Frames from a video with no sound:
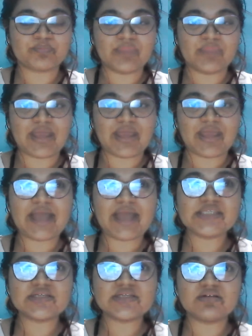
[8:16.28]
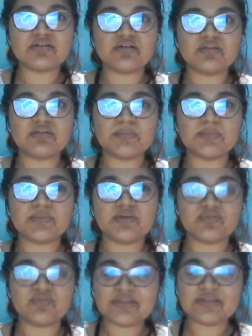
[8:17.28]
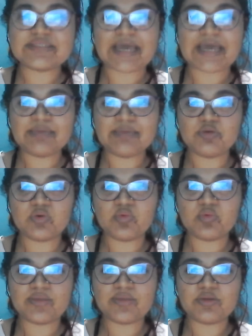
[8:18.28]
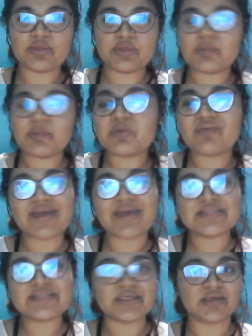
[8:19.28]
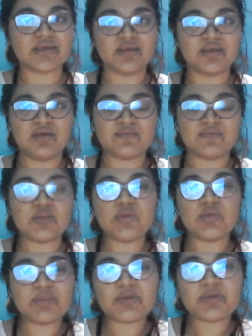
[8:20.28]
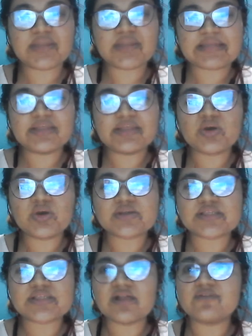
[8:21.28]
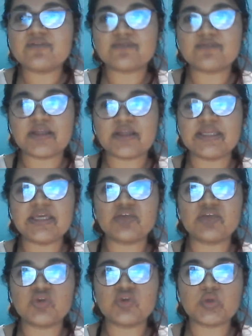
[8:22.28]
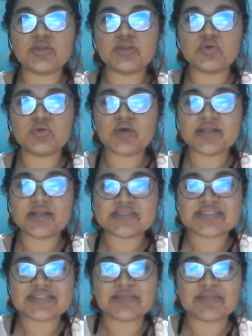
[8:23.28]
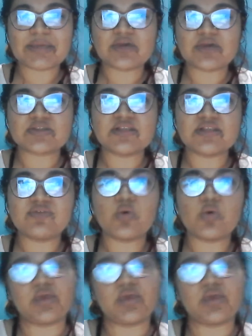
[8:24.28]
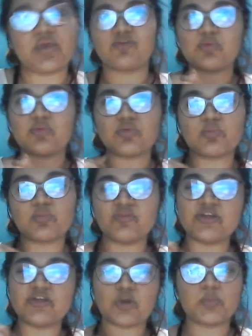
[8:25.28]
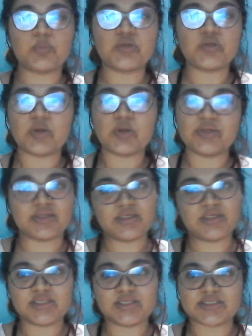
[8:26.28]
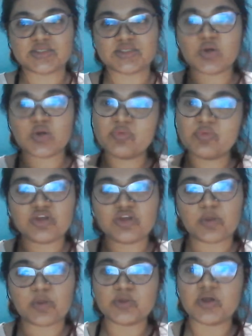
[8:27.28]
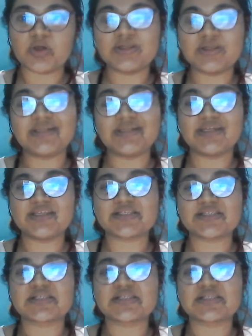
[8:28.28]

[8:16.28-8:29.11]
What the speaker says: And with time, you know, when you keep revising, when you keep correcting yourself, one day you'll, you know, understand by yourself, okay, from moving top to down, it increases, or moving top to down, it decreases.